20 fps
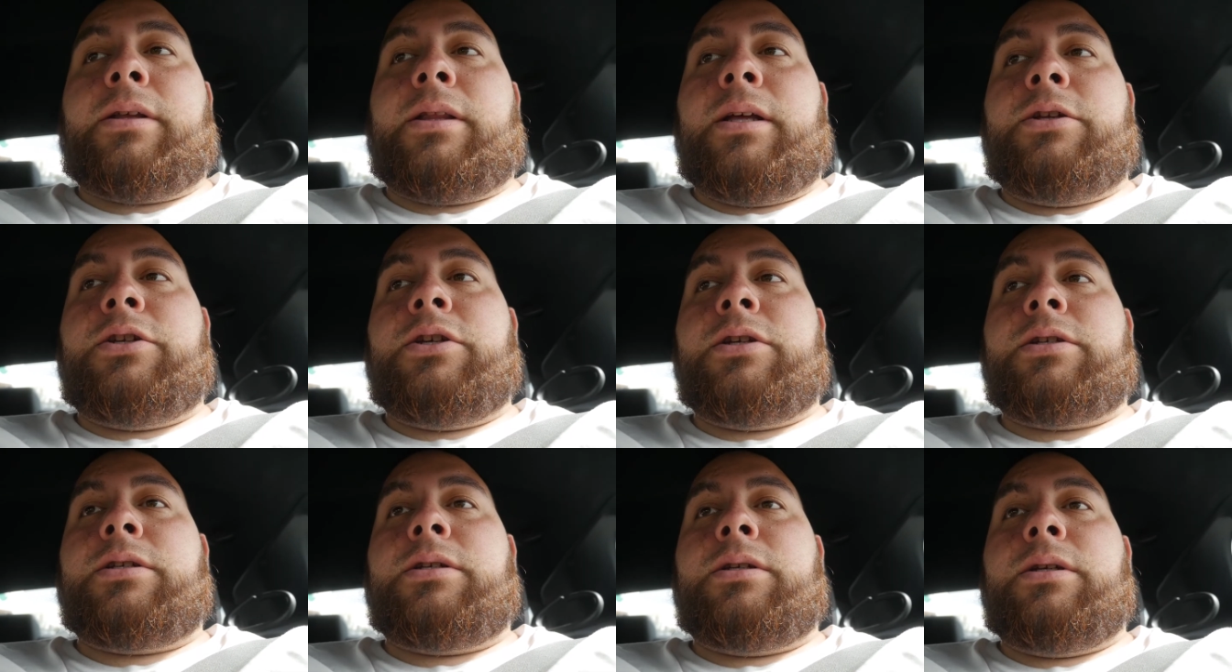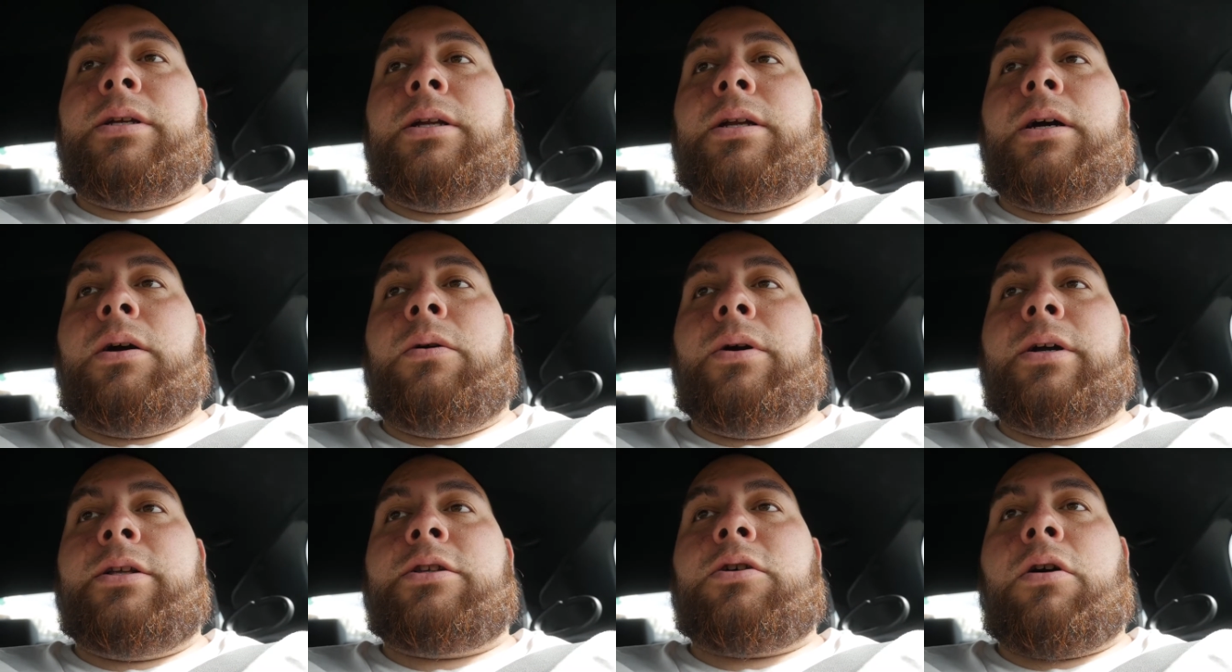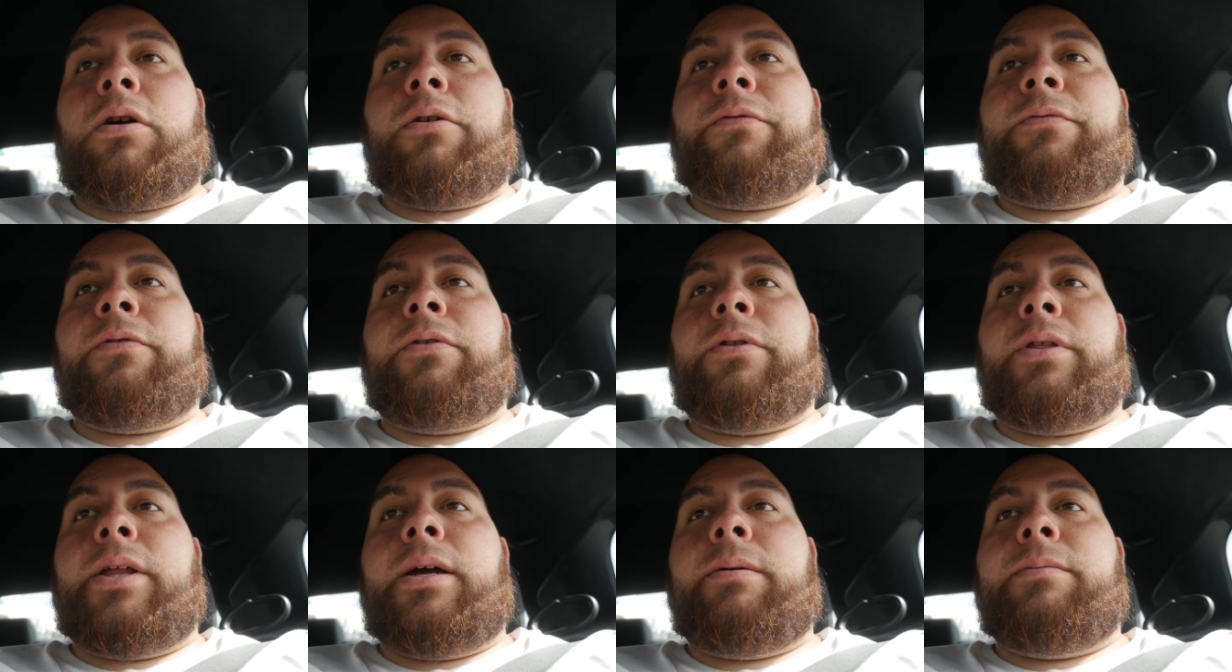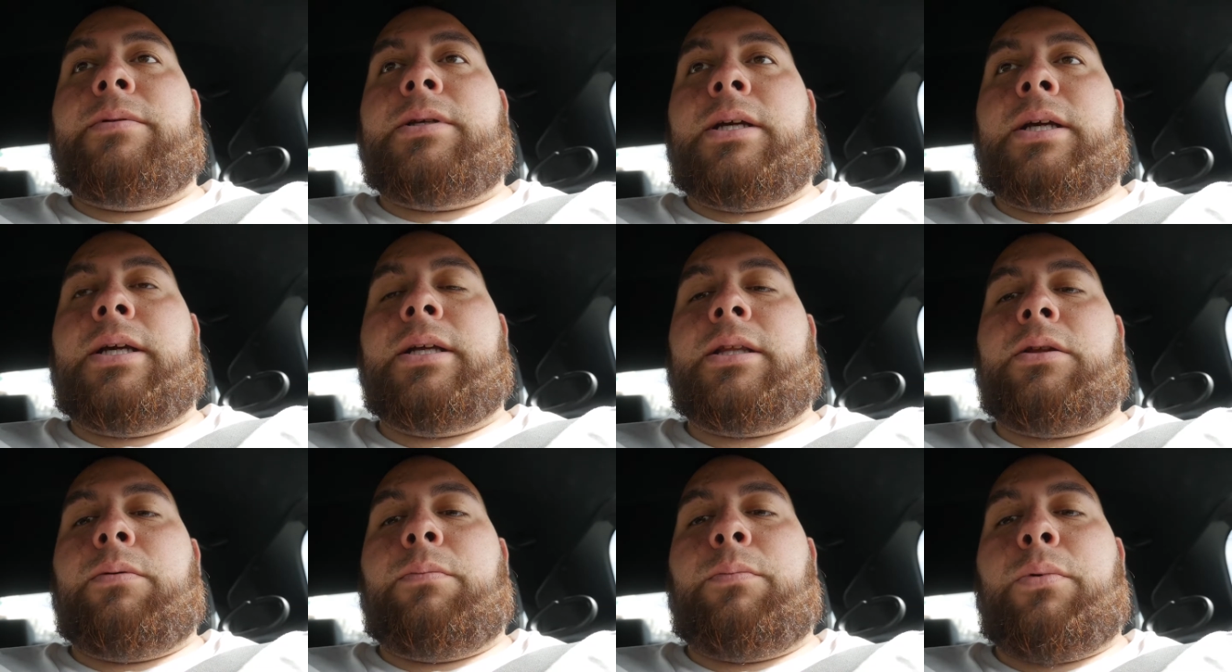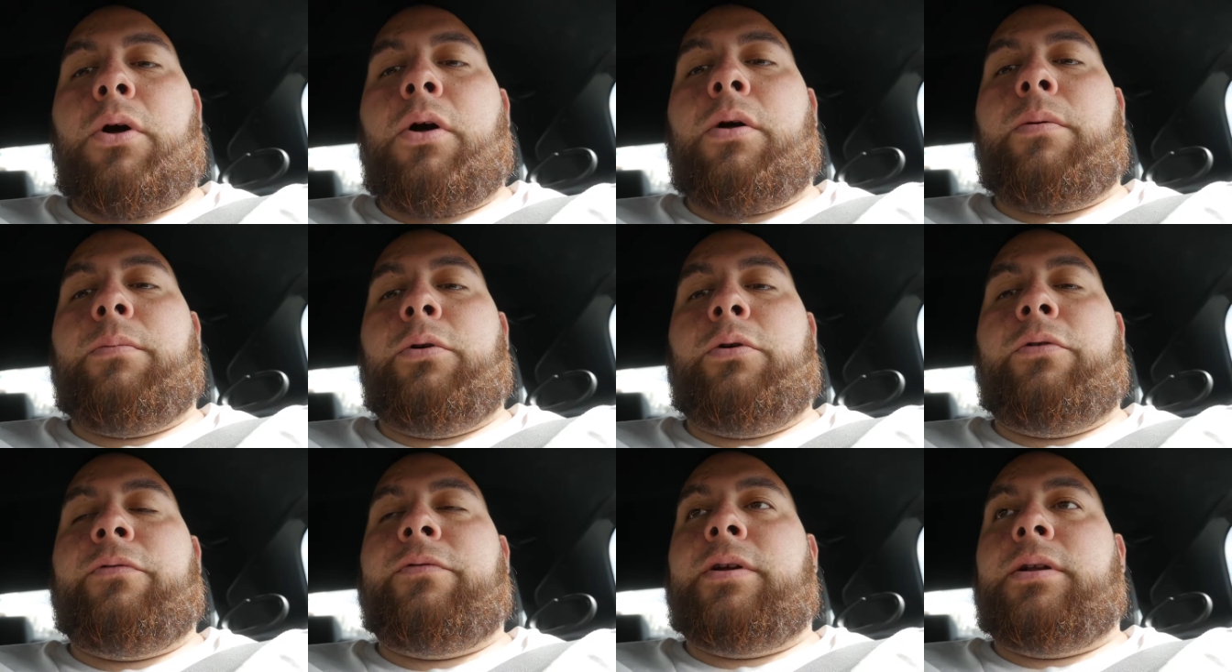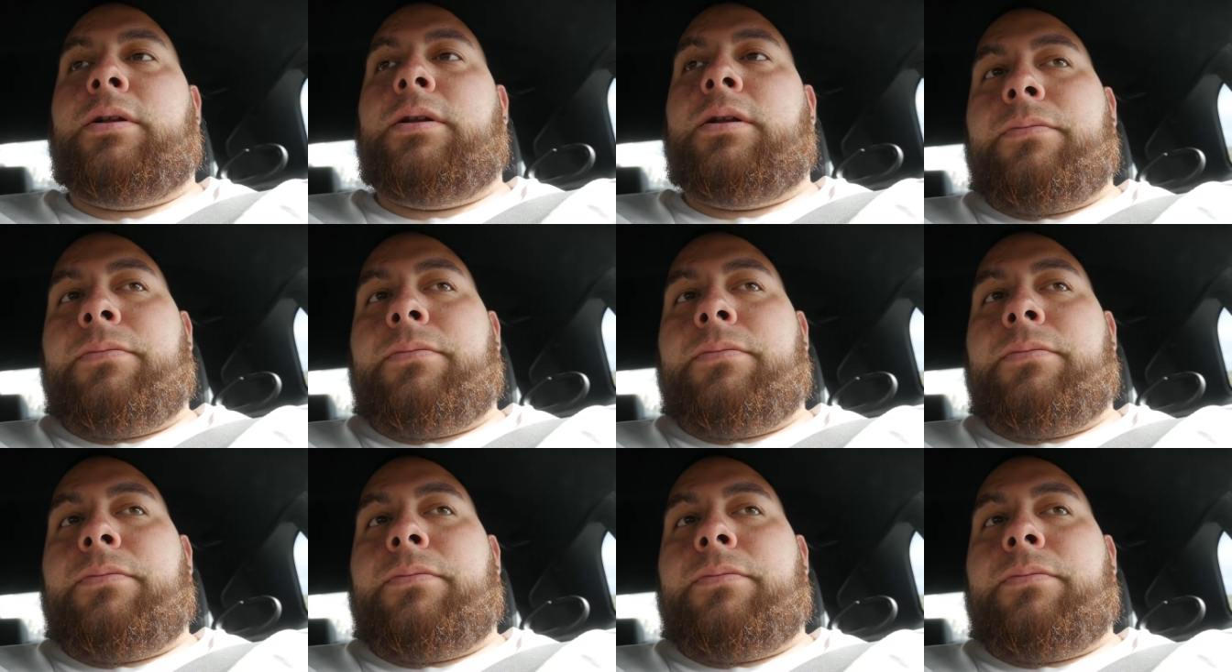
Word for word: They just you know, it's hard for them to get the ball moving.